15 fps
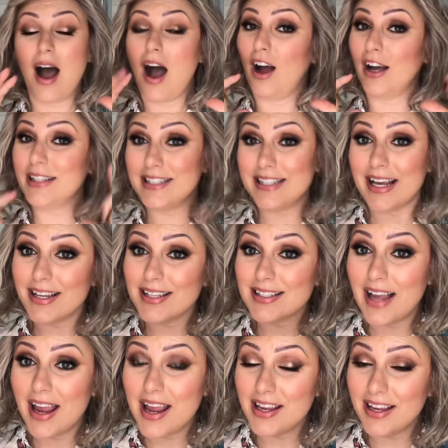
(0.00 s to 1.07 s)
I dare
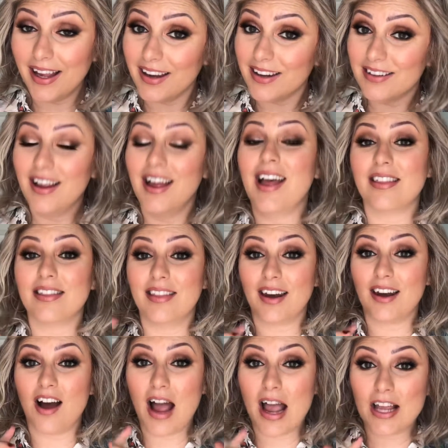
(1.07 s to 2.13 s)
say again that
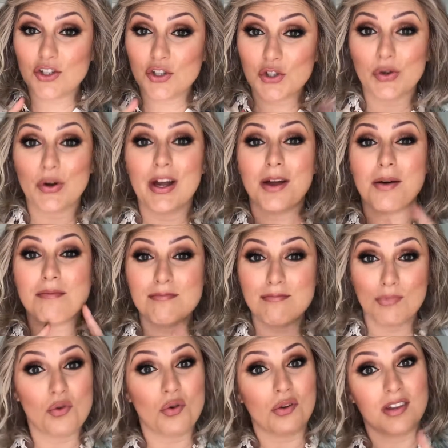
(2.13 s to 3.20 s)
I enjoy it
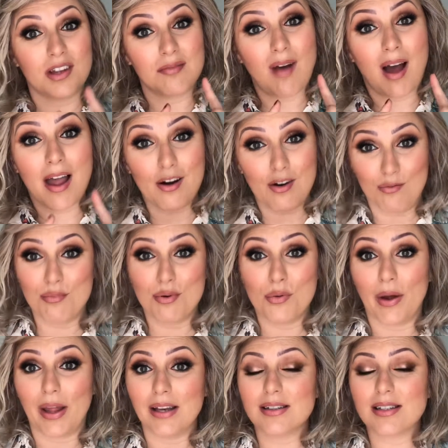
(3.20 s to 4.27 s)
more than my On
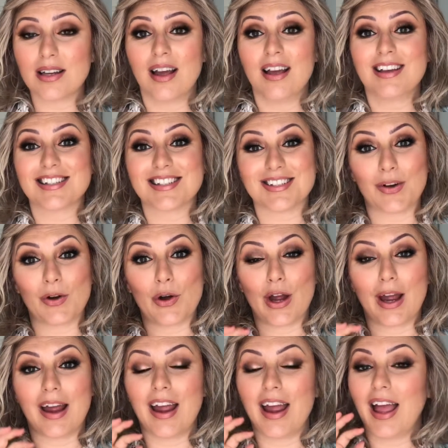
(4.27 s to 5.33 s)
Point.
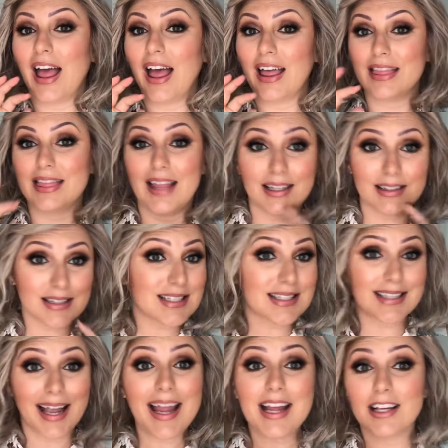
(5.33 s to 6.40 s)
So that's
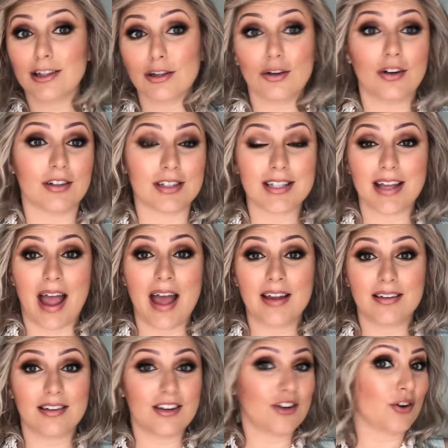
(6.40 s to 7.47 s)
saying a lot,
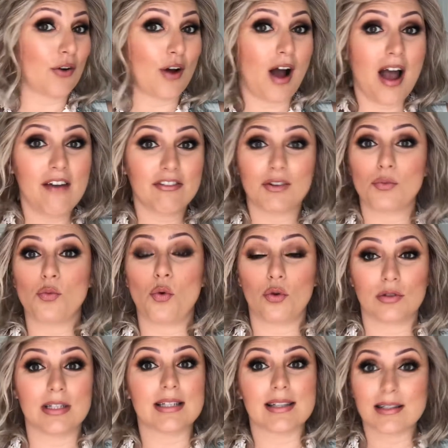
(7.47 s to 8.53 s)
and you know, I haven't
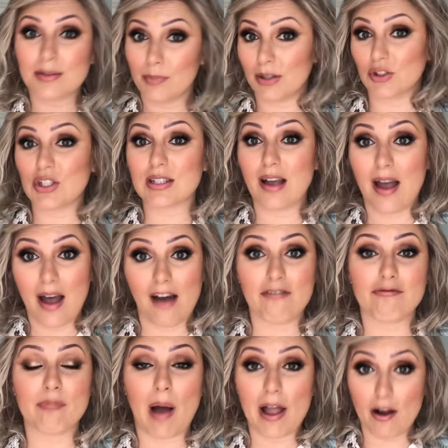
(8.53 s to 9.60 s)
worn this as much as I have
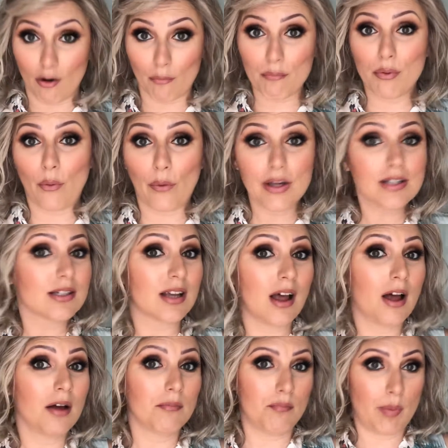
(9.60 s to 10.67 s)
my On Point,
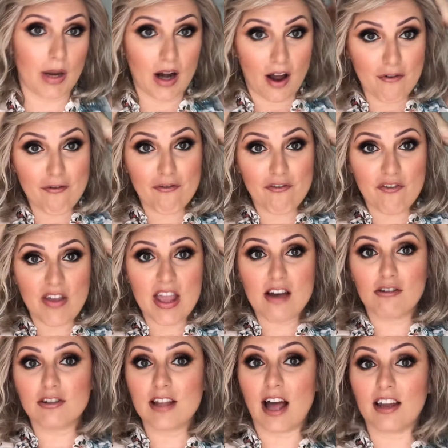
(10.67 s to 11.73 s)
but I
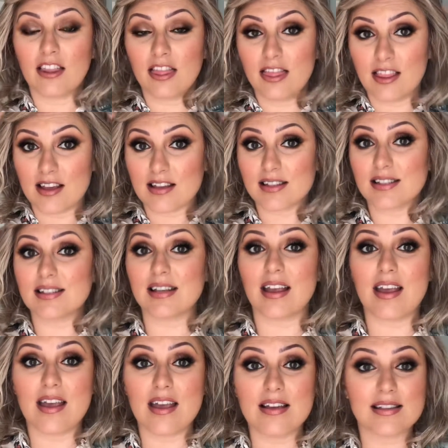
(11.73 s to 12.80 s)
feel that this
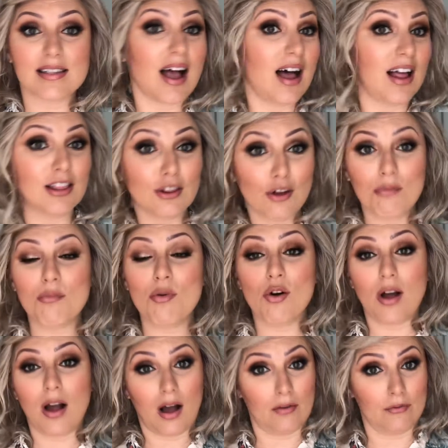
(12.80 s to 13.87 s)
is a lot more
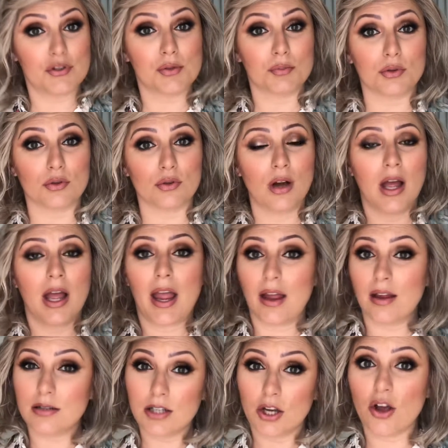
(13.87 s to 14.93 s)
comfortable
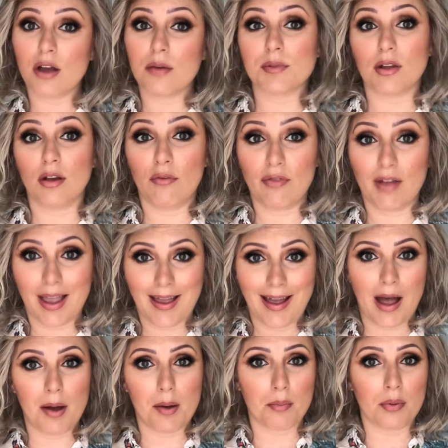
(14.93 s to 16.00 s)
in terms of
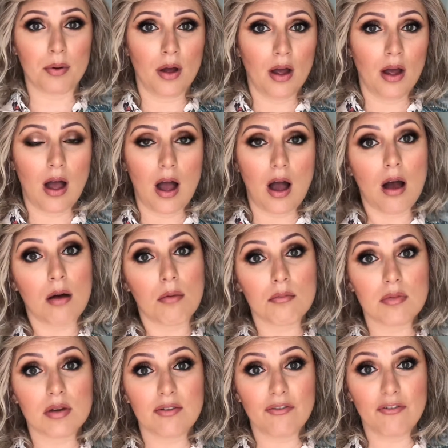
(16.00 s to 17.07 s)
cap,
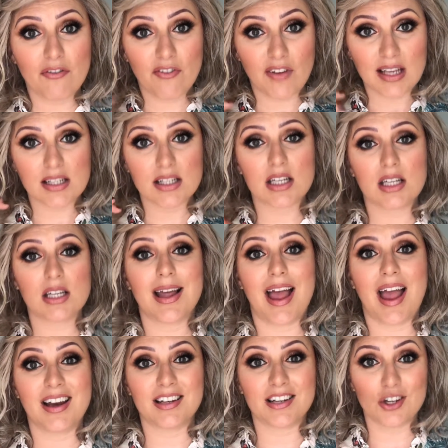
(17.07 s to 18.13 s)
fit
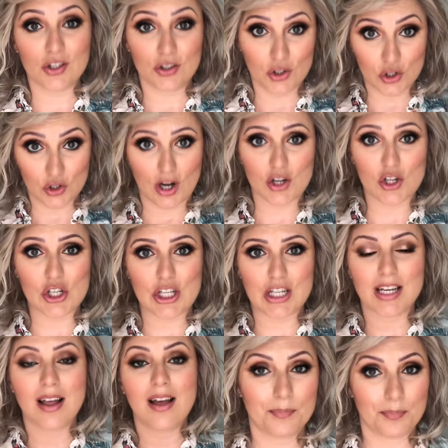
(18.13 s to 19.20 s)
and construction.